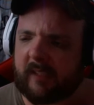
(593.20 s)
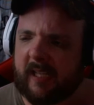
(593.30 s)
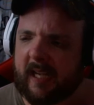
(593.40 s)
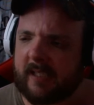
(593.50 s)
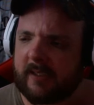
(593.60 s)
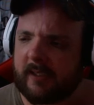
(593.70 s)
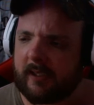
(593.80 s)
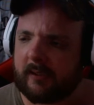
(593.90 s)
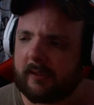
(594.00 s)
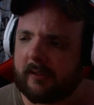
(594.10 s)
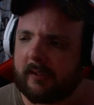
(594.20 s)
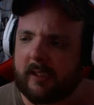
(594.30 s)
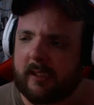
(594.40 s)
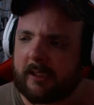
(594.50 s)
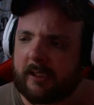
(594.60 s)
and uh,
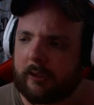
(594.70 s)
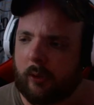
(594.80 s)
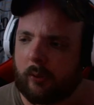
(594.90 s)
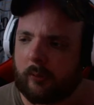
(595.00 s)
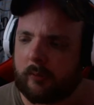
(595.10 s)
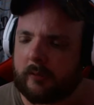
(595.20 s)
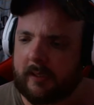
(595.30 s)
you know